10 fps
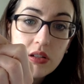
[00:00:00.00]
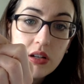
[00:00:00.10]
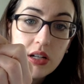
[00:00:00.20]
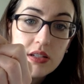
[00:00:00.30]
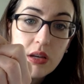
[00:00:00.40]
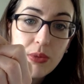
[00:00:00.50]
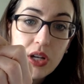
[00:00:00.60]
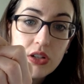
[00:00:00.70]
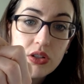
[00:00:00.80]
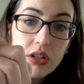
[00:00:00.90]
Our example,
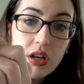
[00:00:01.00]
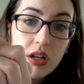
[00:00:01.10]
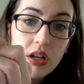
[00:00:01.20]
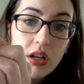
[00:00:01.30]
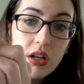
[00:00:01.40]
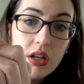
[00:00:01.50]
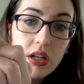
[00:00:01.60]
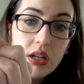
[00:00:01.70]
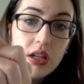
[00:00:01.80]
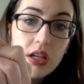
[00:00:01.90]
natural log
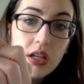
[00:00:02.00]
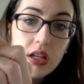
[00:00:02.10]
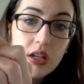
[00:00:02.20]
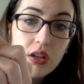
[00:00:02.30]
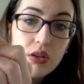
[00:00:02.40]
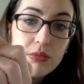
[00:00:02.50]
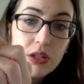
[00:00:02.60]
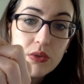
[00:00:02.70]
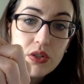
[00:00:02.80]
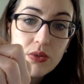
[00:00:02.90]
e cubed
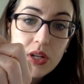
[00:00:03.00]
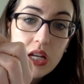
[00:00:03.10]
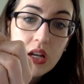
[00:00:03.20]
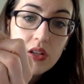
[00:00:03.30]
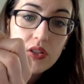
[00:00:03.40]
equals 3.